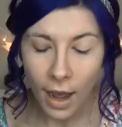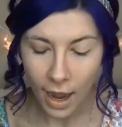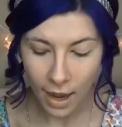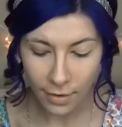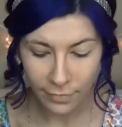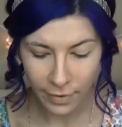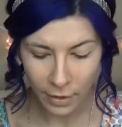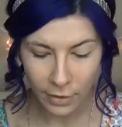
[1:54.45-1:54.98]

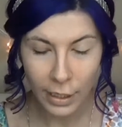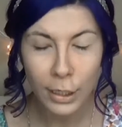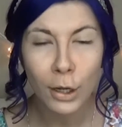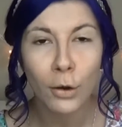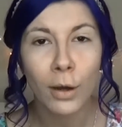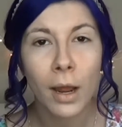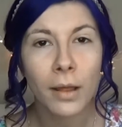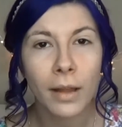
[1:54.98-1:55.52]
I felt like
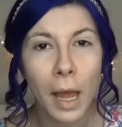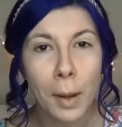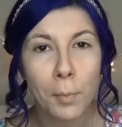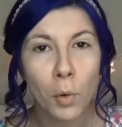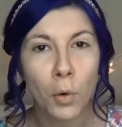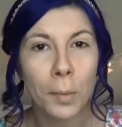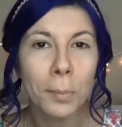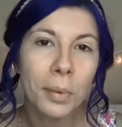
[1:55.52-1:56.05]
going like
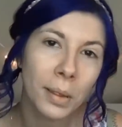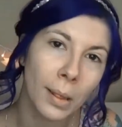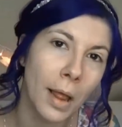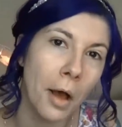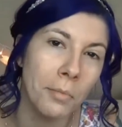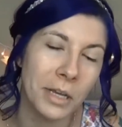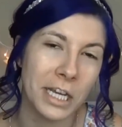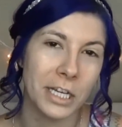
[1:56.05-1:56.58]
more
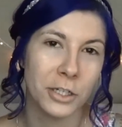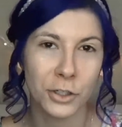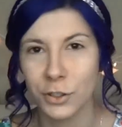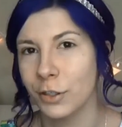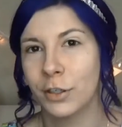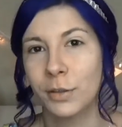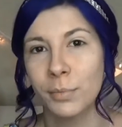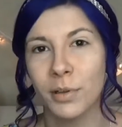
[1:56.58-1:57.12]
plummy
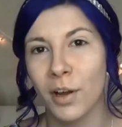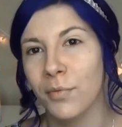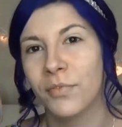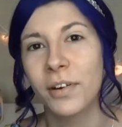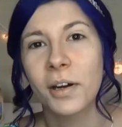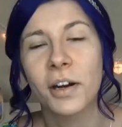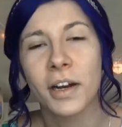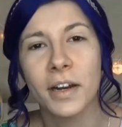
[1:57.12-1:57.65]
Sugar Plum
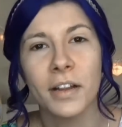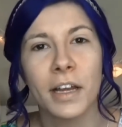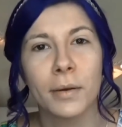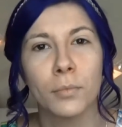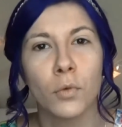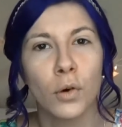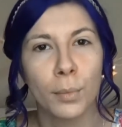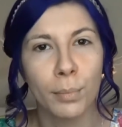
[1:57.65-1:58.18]
Fairy, like
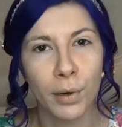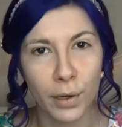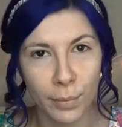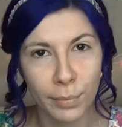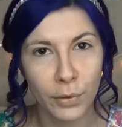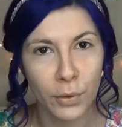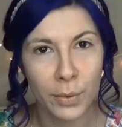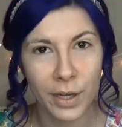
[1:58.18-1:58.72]
more
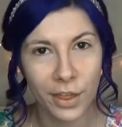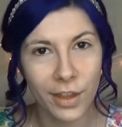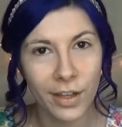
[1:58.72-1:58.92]
purple with